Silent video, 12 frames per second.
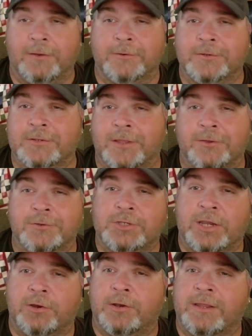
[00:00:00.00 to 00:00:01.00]
There's another
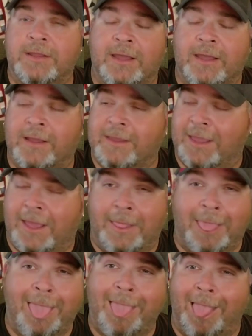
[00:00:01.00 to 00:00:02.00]
charity.
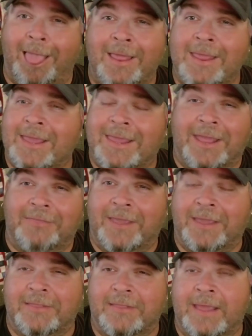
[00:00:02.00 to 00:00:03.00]
Can't
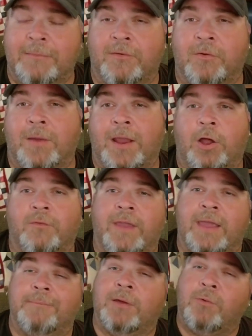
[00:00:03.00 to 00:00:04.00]
think of the name of it right
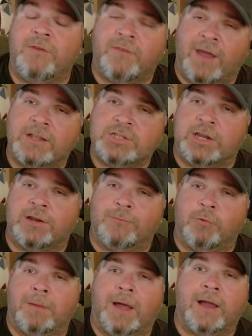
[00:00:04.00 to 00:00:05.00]
offhand. But we find a
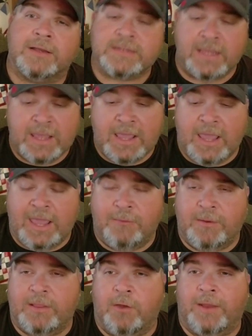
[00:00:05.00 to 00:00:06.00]
charitable box and
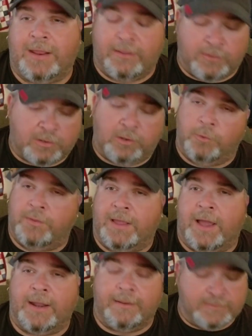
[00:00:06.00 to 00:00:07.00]
we donate either
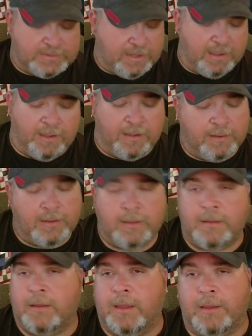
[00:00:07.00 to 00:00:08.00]
clothing items,
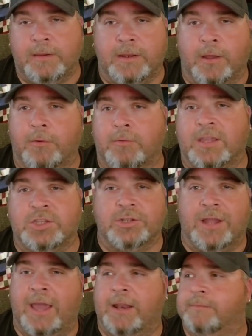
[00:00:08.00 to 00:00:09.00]
you know,
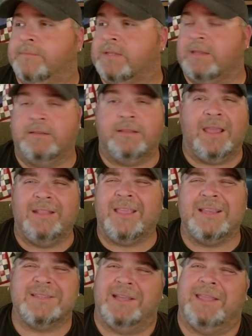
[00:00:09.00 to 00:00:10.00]
kitchen items and
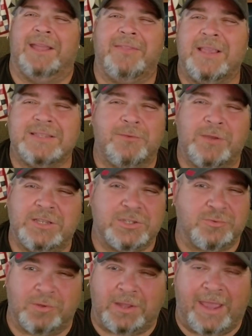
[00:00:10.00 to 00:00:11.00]
things like that. Things that we
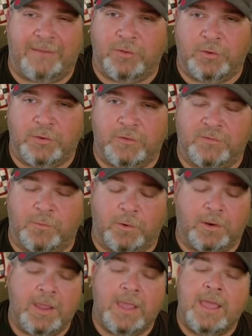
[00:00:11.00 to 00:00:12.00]
just really have no use for.